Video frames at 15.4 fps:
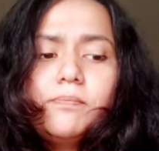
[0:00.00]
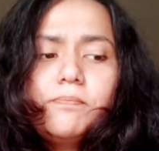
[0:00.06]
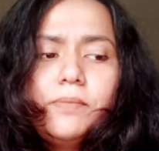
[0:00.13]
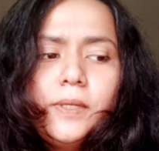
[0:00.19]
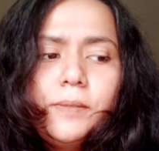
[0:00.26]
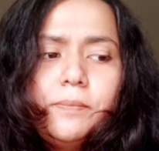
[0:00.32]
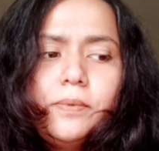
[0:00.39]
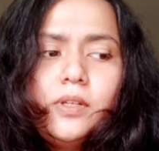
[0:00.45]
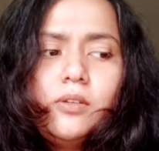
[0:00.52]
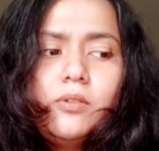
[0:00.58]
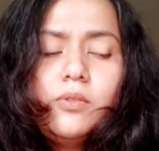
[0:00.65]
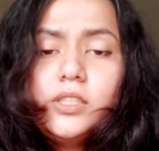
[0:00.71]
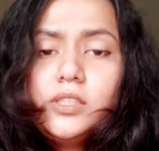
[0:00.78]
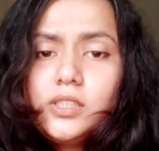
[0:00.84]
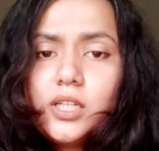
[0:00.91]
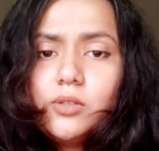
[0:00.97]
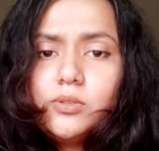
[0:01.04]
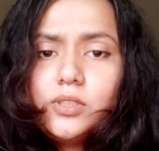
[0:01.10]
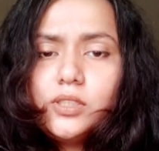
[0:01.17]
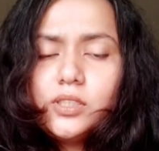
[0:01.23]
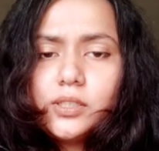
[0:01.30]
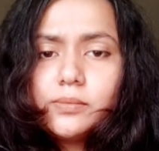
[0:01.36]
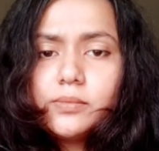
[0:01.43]
People with Down
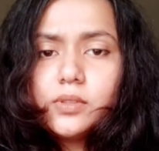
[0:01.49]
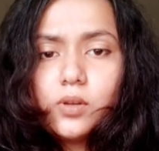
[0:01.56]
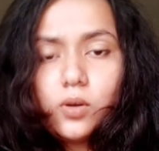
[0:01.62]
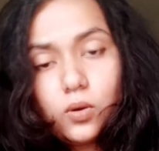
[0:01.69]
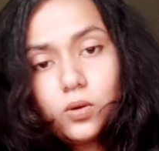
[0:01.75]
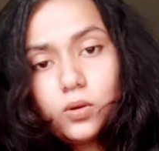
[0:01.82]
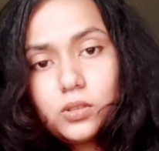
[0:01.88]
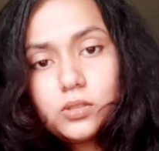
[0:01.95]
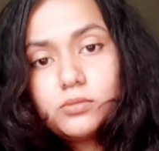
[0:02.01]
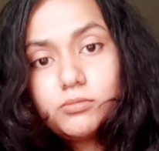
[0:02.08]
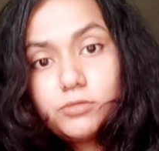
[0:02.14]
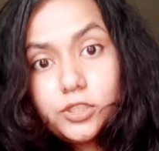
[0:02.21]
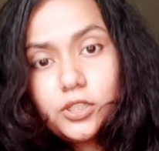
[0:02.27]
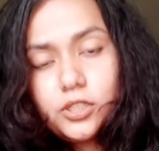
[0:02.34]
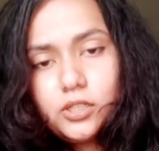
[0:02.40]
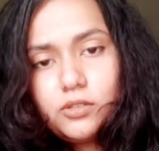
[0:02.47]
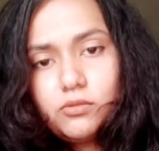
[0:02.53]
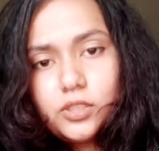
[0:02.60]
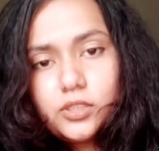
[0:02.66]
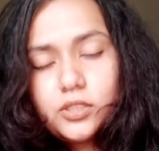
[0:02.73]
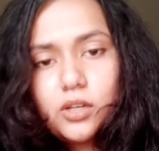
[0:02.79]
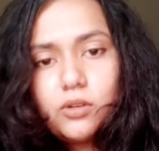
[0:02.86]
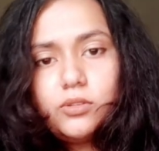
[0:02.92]
syndrome or children
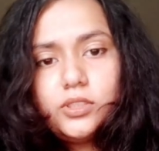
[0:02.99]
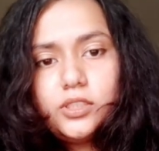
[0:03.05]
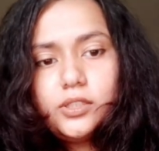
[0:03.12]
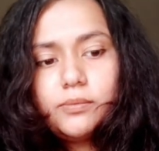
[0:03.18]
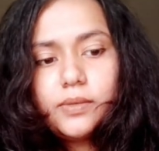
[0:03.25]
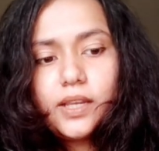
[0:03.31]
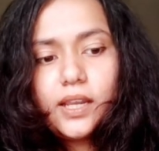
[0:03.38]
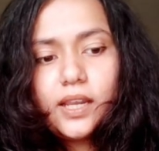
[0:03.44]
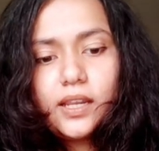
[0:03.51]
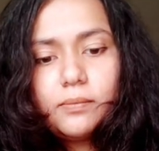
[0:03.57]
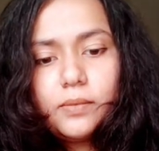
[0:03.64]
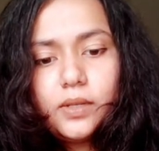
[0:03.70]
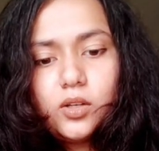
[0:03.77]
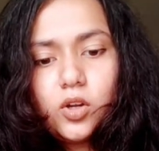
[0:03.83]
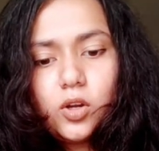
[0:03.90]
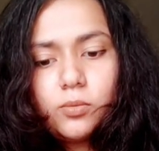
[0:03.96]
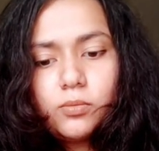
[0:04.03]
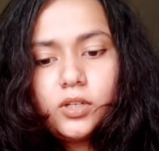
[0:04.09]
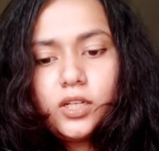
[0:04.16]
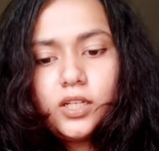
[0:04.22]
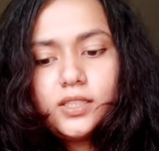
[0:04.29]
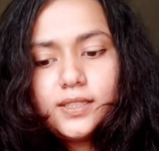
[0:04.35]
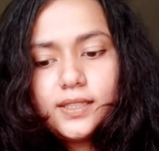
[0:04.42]
with Down syndrome can be
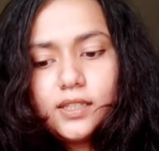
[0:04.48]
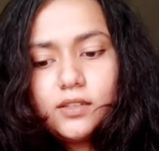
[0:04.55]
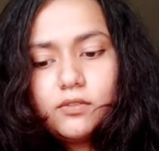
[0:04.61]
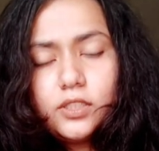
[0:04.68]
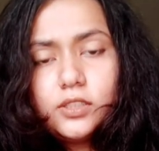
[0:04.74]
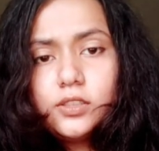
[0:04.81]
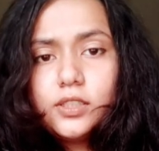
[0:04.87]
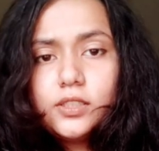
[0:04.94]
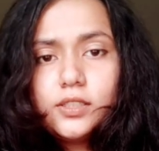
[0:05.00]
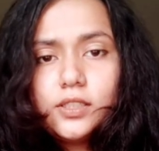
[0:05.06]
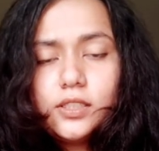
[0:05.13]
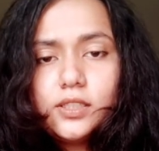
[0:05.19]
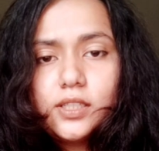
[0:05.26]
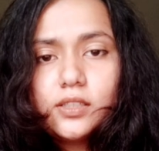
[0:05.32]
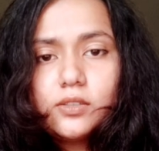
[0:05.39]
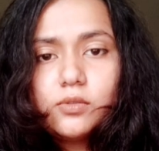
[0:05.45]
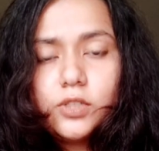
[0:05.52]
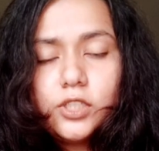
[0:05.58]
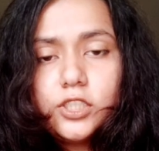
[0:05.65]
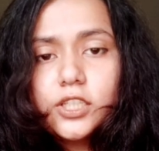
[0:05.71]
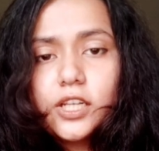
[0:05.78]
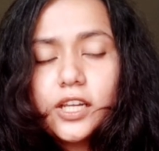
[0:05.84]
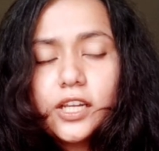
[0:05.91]
commonly seen with diseases
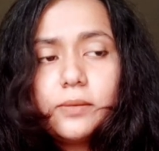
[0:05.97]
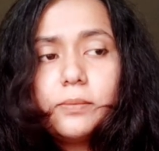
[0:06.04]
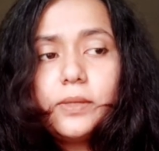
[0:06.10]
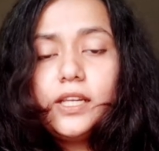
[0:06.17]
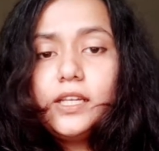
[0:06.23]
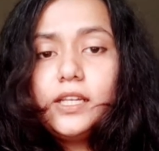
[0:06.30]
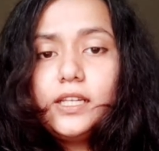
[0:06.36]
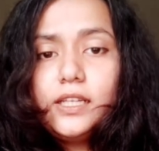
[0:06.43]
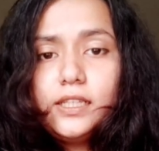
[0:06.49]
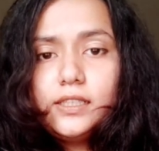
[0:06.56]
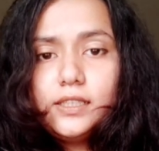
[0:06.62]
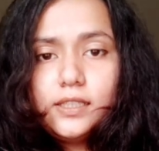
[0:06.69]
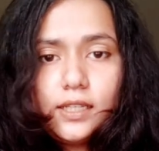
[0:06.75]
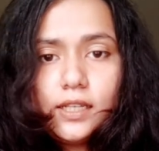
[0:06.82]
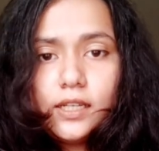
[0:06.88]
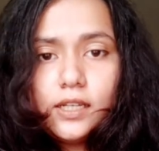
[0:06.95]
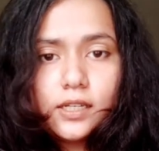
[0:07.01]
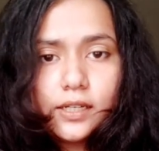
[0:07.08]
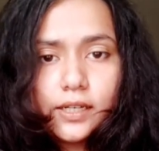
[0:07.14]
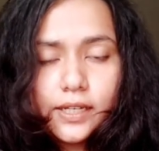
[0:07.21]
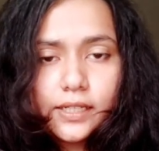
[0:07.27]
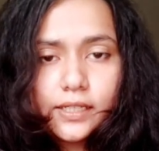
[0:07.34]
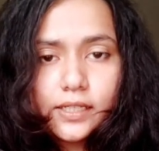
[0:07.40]
which can be easily
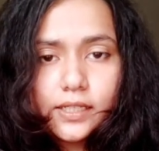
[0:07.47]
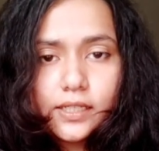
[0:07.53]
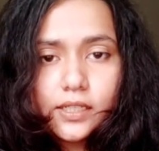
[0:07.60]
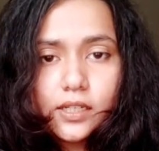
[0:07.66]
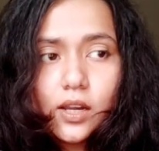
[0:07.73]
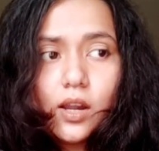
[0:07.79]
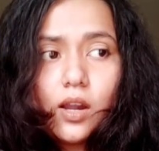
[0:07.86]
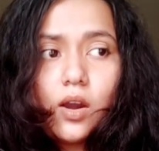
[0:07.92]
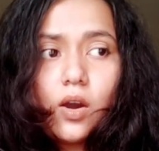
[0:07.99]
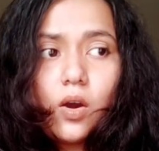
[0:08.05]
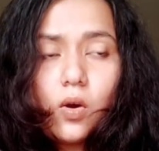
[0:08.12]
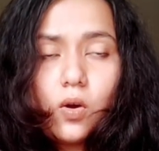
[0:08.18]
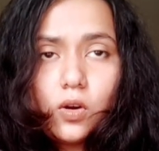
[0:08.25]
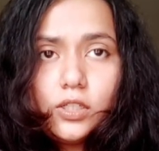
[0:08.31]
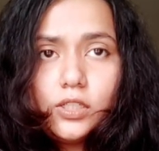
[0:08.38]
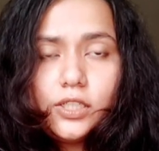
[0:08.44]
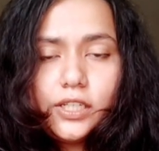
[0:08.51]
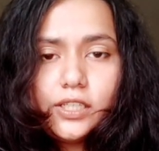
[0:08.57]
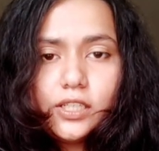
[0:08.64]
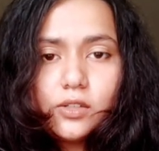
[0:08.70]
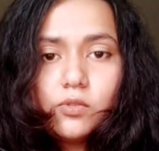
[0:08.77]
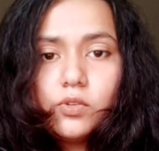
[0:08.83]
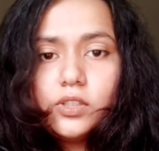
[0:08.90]
corrected or
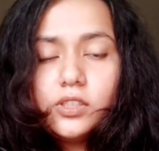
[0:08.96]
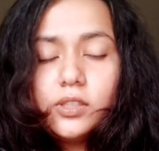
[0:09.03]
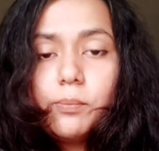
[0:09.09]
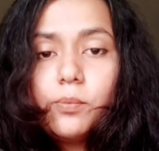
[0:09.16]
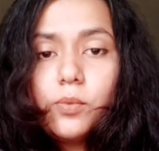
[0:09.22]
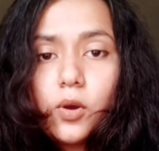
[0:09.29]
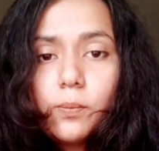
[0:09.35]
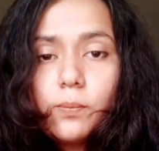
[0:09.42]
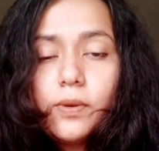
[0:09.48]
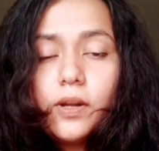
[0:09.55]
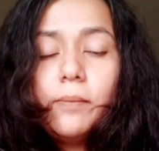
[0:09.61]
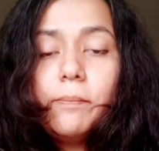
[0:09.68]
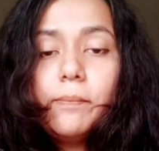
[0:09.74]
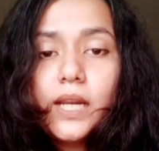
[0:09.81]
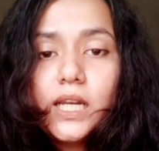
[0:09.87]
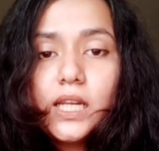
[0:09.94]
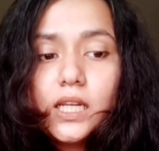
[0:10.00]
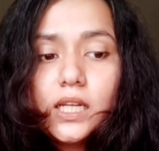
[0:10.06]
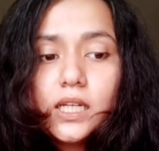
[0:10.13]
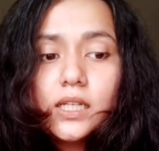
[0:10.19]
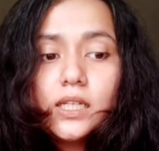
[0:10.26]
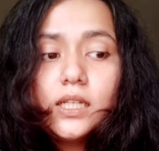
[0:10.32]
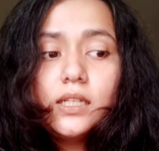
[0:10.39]
treated with the proper
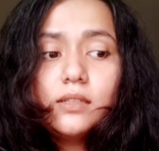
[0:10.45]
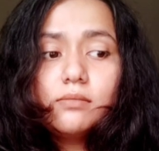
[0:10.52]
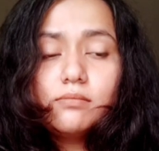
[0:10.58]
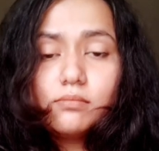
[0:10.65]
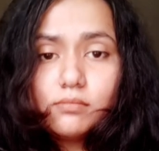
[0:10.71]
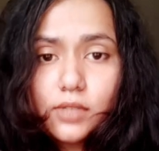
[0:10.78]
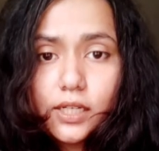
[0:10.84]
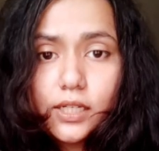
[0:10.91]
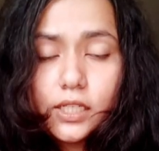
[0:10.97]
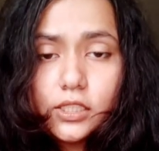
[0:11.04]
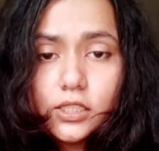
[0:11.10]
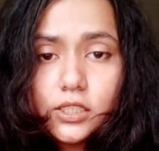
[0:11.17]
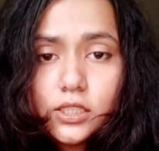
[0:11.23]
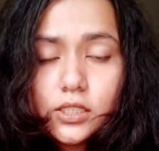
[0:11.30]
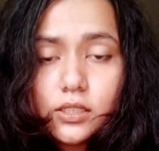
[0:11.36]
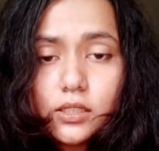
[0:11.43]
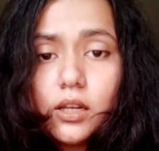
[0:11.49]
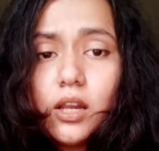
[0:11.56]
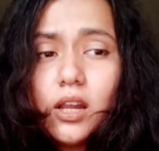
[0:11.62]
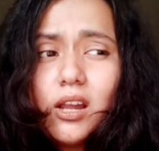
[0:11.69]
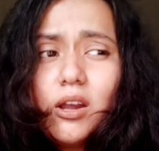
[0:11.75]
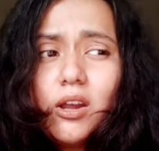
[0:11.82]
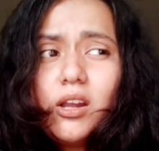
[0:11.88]
medical attention.
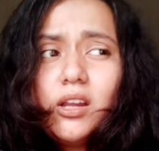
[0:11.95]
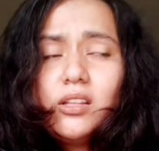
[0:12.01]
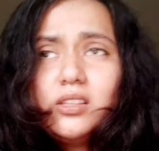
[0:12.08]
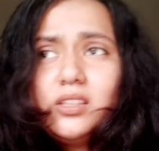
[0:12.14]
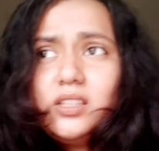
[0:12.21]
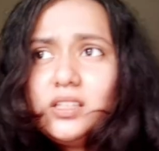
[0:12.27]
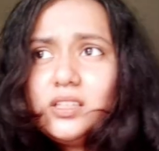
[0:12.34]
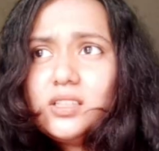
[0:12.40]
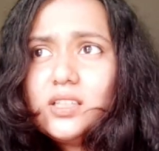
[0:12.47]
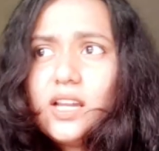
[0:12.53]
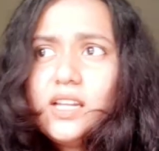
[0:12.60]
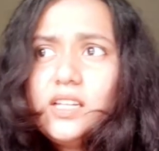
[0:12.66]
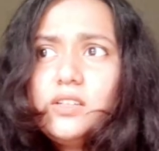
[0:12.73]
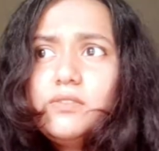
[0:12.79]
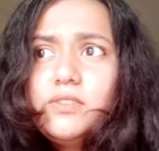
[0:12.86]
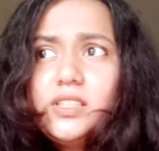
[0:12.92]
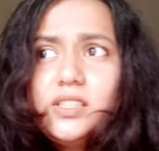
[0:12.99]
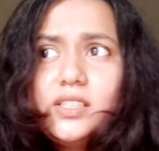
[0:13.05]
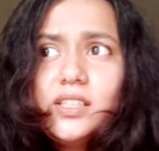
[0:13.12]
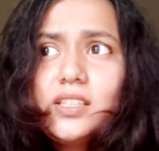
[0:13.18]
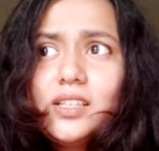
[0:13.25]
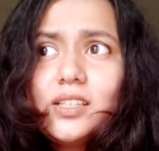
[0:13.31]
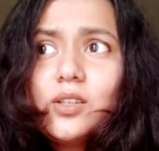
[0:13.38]
These kind of
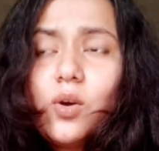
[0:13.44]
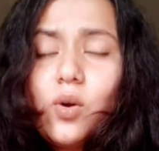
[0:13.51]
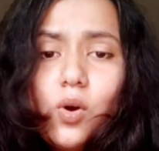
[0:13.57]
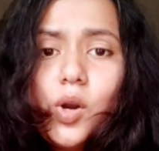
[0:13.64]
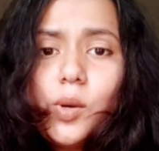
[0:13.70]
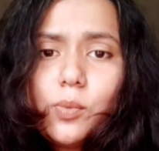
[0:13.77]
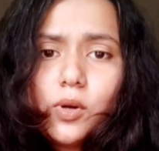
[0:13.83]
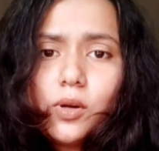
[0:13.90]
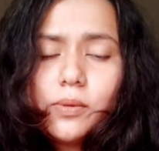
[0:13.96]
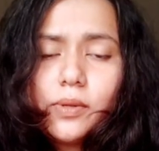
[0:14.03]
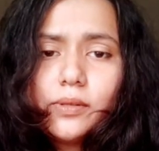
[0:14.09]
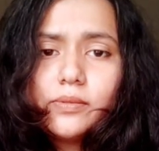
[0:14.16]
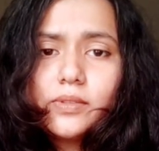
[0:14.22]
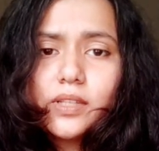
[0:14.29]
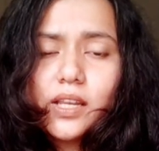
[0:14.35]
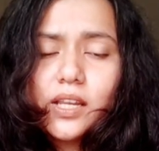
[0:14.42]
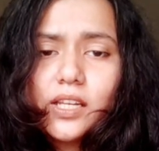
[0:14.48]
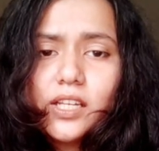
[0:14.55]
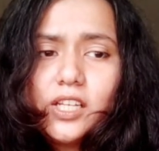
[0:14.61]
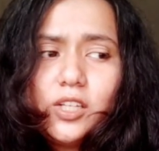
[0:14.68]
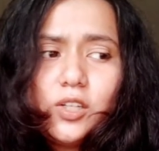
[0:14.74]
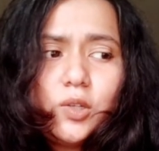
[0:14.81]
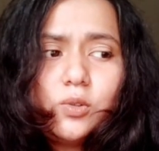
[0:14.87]
diseases or problems can
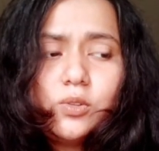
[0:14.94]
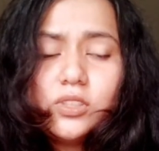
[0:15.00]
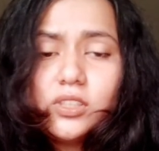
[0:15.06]
include